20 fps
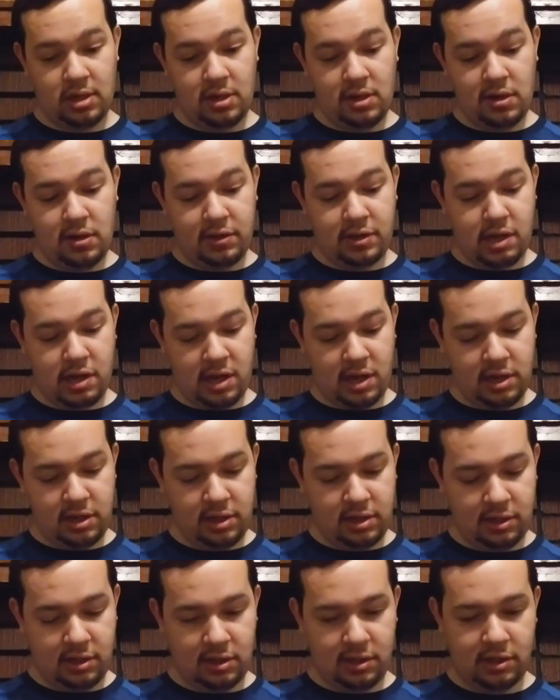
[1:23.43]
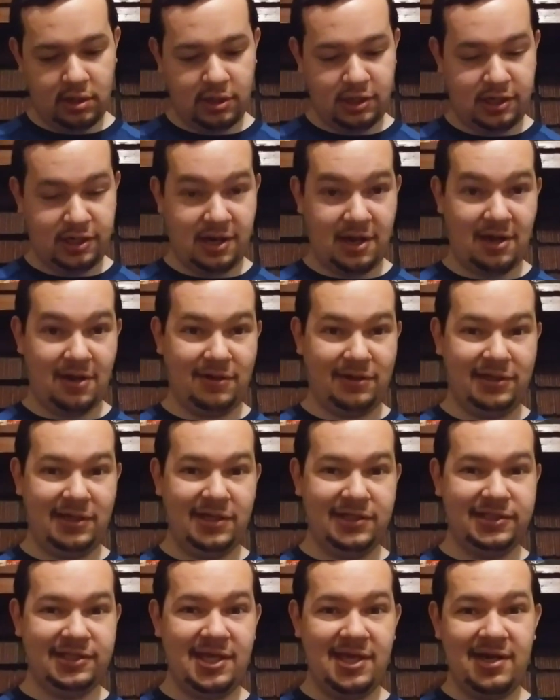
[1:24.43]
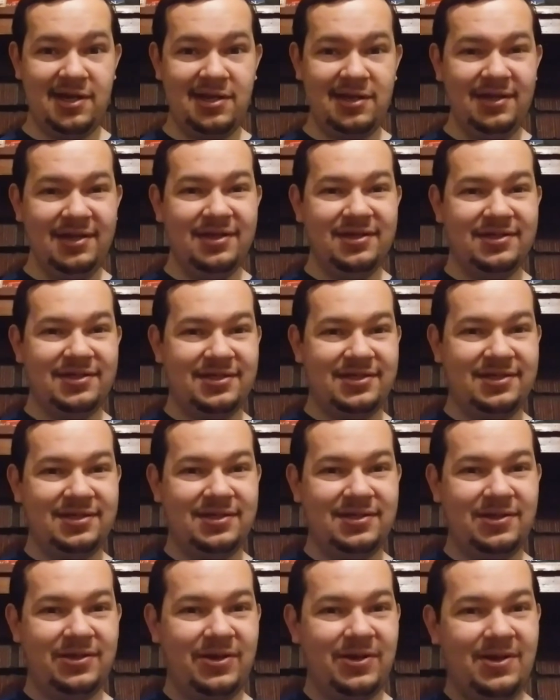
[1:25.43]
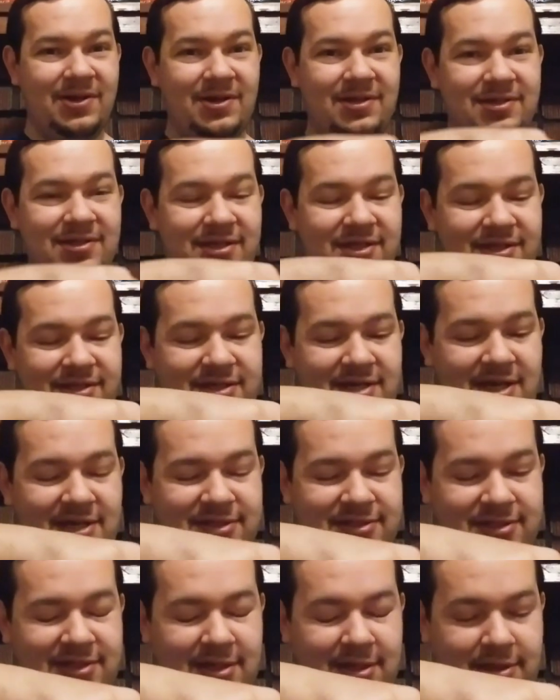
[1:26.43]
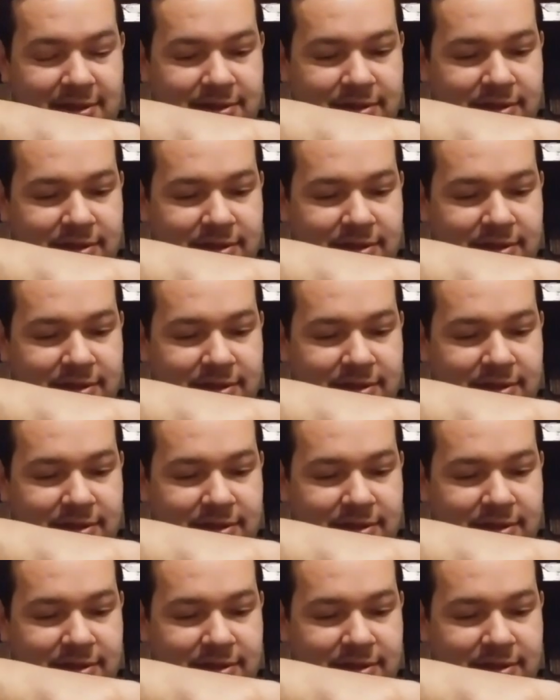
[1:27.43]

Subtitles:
Okay, now let's get in to the taste test.